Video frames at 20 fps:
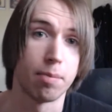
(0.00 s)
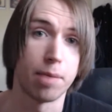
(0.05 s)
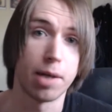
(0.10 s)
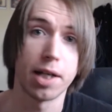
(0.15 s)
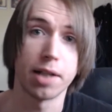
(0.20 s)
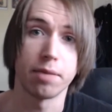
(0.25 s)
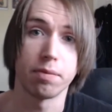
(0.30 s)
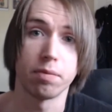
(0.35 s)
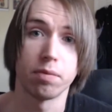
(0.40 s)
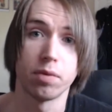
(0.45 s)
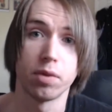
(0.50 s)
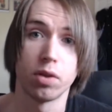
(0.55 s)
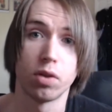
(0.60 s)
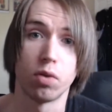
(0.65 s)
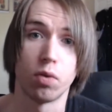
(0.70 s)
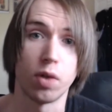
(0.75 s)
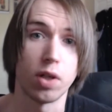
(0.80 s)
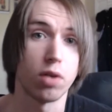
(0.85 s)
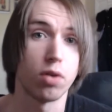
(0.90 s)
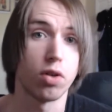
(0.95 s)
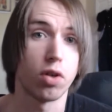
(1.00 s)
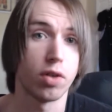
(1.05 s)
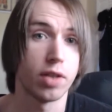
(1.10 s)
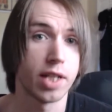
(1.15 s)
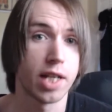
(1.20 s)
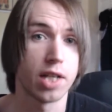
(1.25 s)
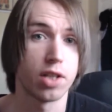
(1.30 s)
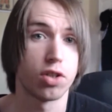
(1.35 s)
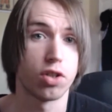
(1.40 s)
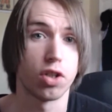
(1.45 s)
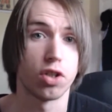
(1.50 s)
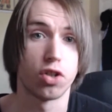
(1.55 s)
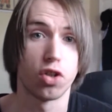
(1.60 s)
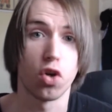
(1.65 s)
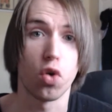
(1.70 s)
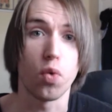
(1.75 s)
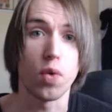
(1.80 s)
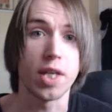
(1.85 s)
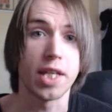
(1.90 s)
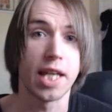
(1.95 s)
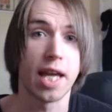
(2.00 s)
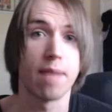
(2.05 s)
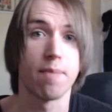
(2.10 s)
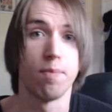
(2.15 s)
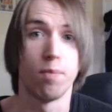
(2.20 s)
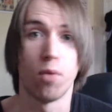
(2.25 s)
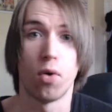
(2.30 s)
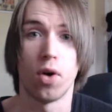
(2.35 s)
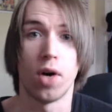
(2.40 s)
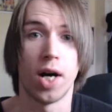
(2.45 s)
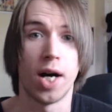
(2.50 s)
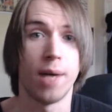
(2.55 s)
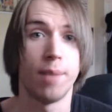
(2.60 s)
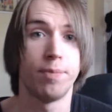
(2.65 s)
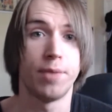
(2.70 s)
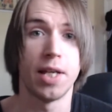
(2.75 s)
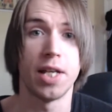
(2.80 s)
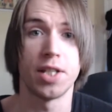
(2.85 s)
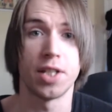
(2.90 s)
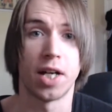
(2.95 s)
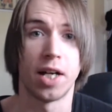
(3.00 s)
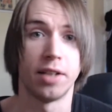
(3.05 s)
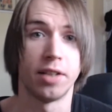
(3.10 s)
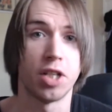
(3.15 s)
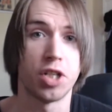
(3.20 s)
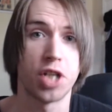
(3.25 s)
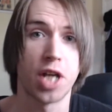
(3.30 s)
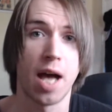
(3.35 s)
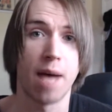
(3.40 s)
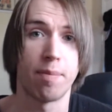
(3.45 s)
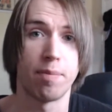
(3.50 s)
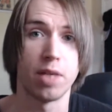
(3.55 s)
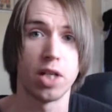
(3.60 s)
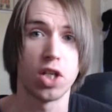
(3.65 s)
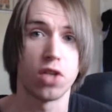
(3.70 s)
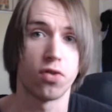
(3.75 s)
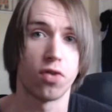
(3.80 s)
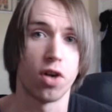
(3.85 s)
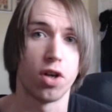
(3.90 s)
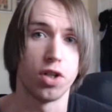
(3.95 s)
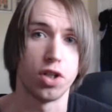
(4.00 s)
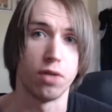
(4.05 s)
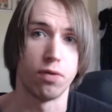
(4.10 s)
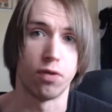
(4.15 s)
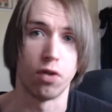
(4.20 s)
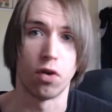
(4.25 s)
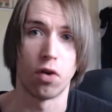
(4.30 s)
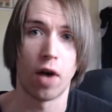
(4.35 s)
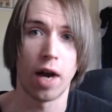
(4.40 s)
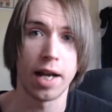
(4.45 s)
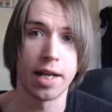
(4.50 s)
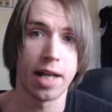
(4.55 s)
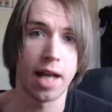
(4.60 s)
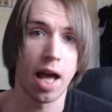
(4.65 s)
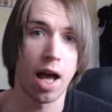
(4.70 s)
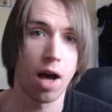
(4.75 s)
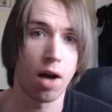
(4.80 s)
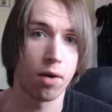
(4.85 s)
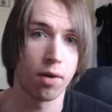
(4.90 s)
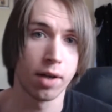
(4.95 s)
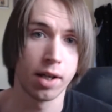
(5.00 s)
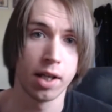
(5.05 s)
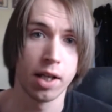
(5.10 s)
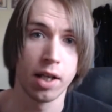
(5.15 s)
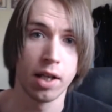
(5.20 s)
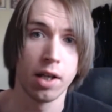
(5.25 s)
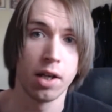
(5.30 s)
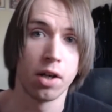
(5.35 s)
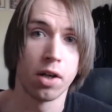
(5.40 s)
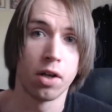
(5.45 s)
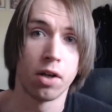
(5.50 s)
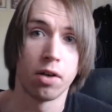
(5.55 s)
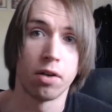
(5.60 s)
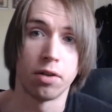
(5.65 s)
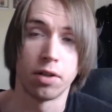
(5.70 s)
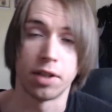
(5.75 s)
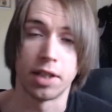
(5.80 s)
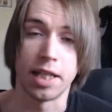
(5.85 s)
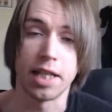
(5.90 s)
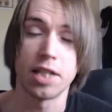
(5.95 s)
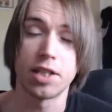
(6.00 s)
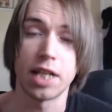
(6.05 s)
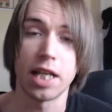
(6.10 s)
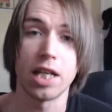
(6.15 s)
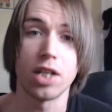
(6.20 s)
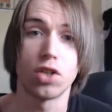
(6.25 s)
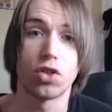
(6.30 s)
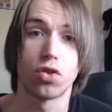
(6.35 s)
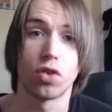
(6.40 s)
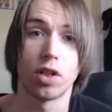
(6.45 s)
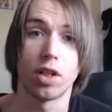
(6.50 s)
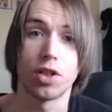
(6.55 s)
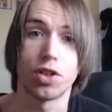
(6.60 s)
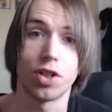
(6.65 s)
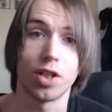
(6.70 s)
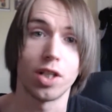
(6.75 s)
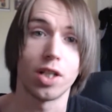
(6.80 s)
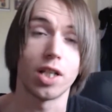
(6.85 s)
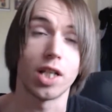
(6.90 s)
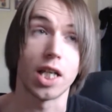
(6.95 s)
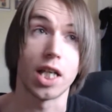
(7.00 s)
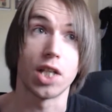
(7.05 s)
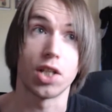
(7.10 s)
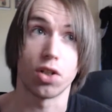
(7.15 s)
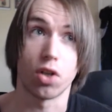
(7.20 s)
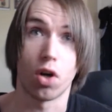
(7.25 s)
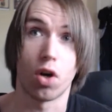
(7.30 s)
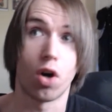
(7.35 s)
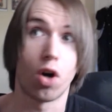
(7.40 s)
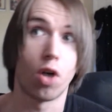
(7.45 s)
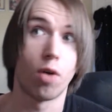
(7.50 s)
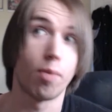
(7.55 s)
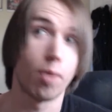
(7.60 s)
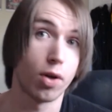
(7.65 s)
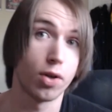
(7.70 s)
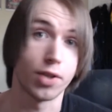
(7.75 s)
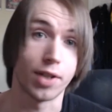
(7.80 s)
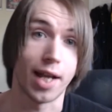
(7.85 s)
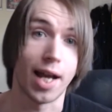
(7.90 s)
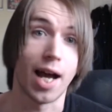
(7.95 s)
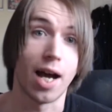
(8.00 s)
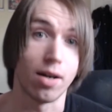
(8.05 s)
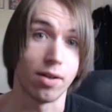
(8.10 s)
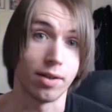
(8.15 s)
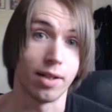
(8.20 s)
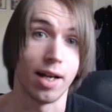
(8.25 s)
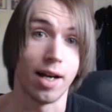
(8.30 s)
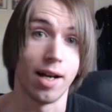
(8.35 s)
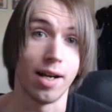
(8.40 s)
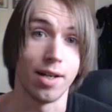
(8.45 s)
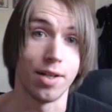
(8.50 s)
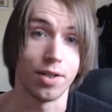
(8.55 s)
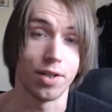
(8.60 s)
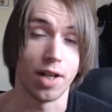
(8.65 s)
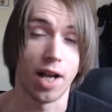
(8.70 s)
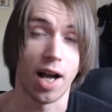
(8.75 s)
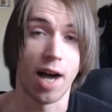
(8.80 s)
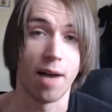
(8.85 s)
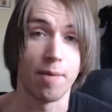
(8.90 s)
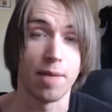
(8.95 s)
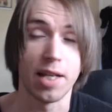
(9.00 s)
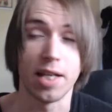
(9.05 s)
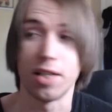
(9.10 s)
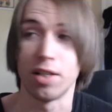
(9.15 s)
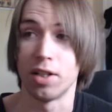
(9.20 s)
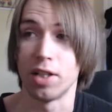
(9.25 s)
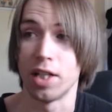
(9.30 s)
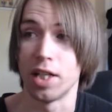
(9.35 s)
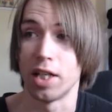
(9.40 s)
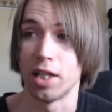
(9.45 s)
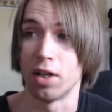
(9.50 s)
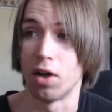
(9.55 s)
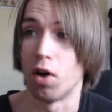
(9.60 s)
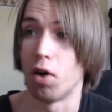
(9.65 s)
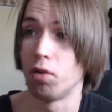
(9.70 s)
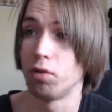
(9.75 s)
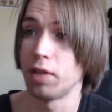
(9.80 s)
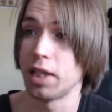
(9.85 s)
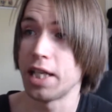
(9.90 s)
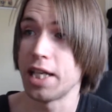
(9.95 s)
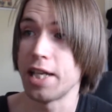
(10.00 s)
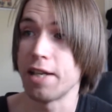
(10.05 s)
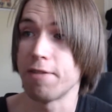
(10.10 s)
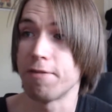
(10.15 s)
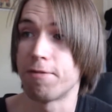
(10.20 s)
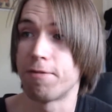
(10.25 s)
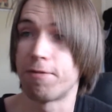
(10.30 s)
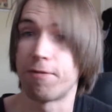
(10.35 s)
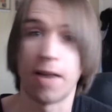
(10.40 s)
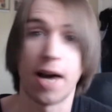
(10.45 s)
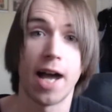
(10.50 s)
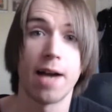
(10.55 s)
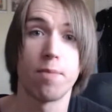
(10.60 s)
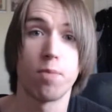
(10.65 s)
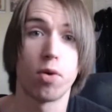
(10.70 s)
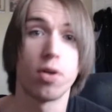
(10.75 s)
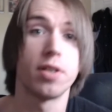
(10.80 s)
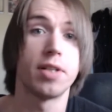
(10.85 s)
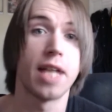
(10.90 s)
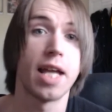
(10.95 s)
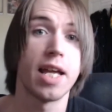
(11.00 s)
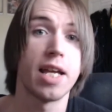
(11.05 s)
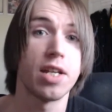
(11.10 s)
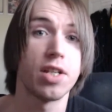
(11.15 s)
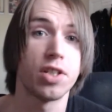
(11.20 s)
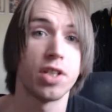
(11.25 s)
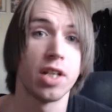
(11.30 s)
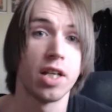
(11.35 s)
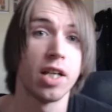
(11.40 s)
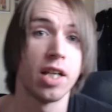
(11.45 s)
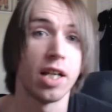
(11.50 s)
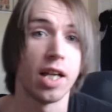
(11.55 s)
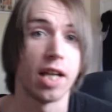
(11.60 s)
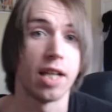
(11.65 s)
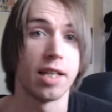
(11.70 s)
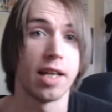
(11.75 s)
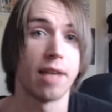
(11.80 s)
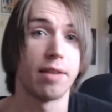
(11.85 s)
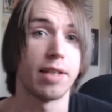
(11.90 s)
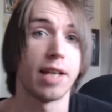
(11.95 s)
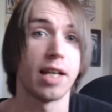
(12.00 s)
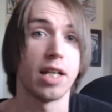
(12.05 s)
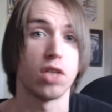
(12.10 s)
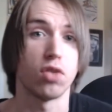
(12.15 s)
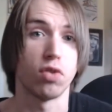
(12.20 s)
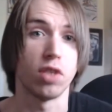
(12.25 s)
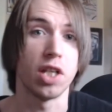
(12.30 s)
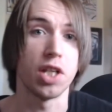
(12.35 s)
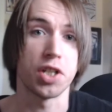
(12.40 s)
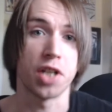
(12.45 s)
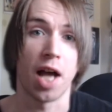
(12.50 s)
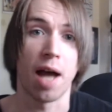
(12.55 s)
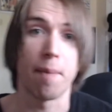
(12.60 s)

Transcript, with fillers: But we don't know yet until we get more updates on the Japanese version. For right now, the N. Sane Trilogy is almost out, guys. I mean, only five more days, and at that it's released.